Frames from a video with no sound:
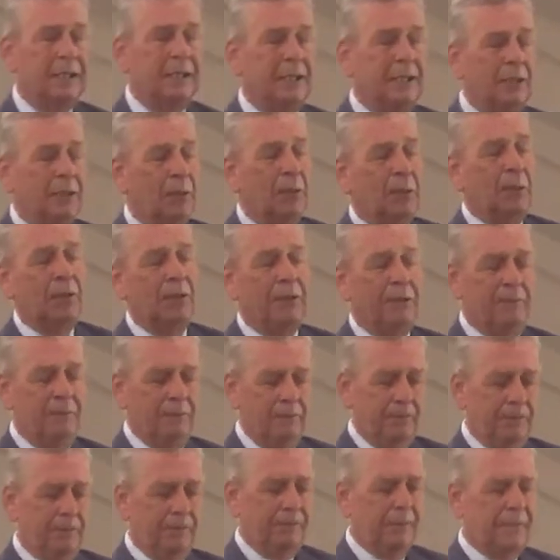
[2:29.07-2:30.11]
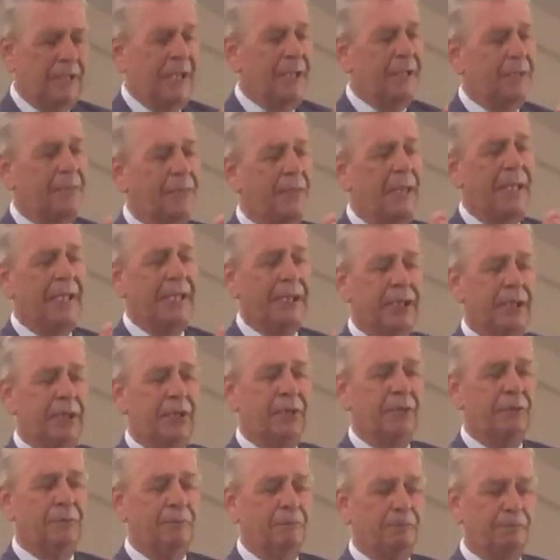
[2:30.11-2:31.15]
Dear Lord, I thank
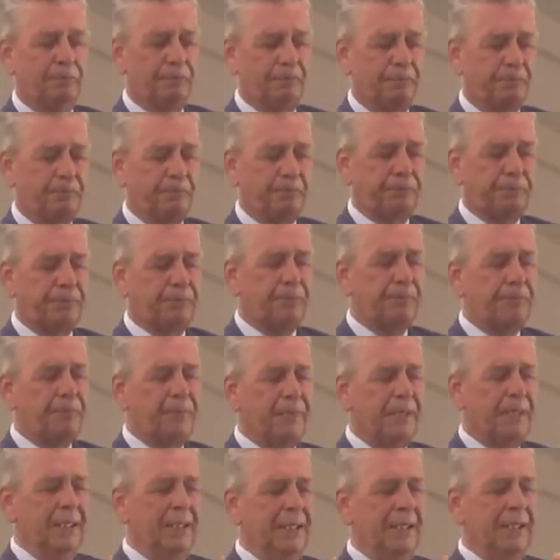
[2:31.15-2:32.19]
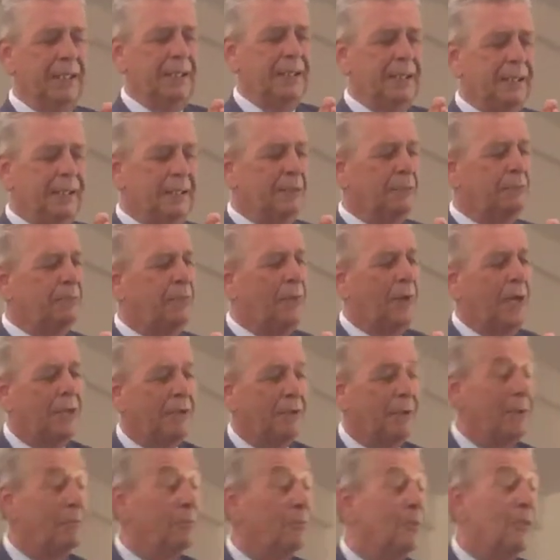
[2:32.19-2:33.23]
you. Dear
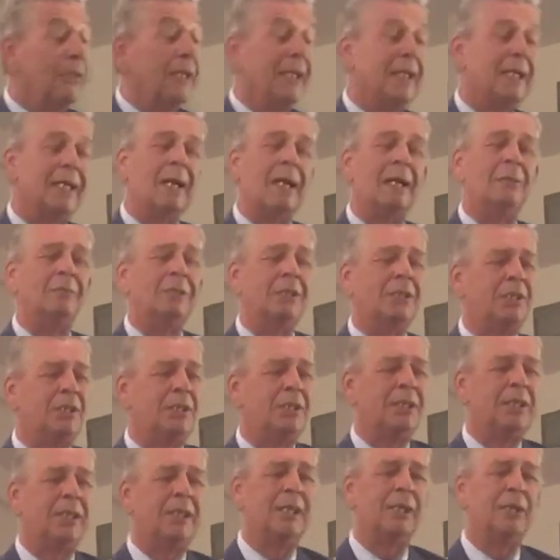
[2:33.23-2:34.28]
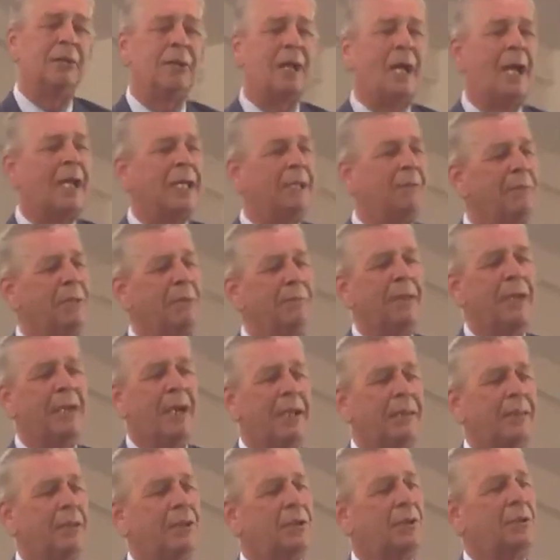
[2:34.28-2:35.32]
Father, I'm weak. I'm a sinner. Hide me
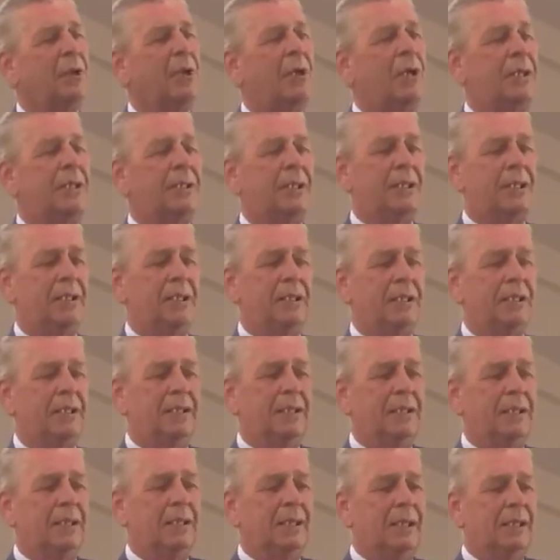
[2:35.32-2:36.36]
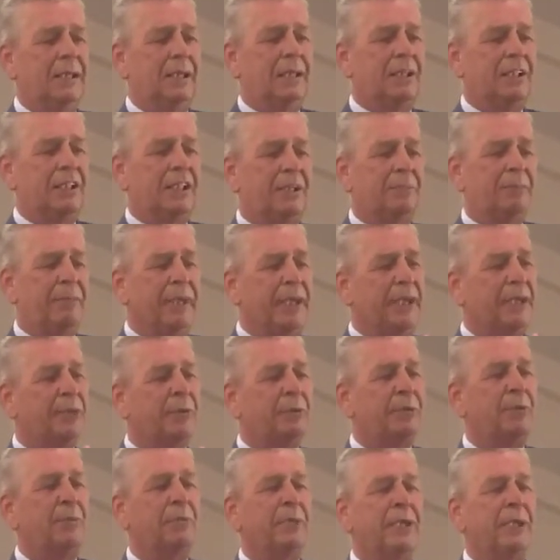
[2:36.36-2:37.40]
behind the cross. Speak
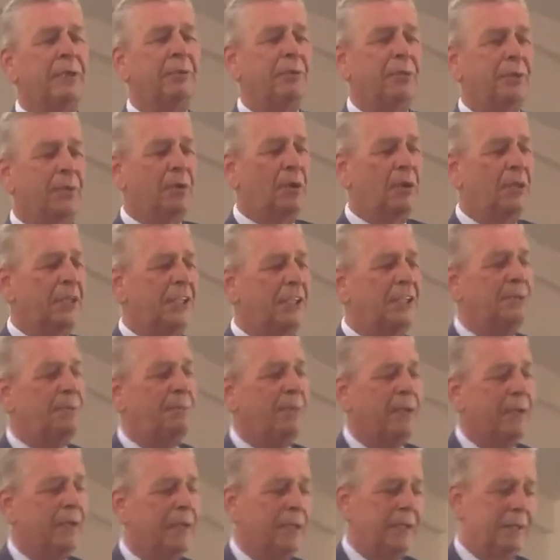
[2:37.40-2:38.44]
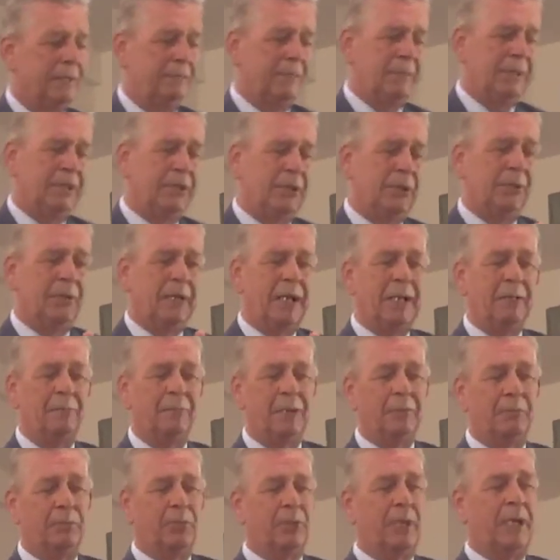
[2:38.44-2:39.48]
through me with your Holy Spirit. In your name
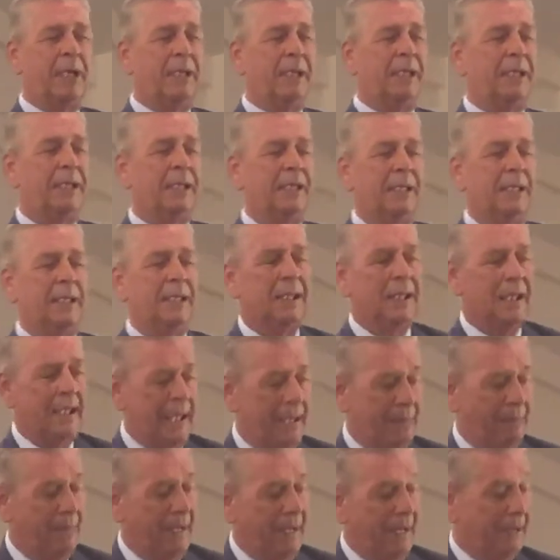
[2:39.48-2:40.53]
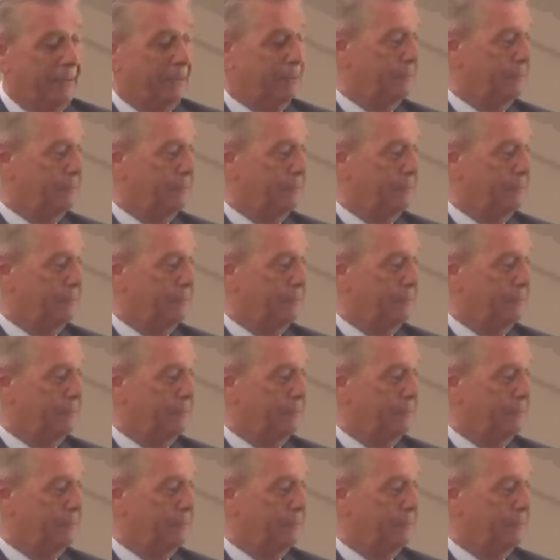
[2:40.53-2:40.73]
I pray. Amen.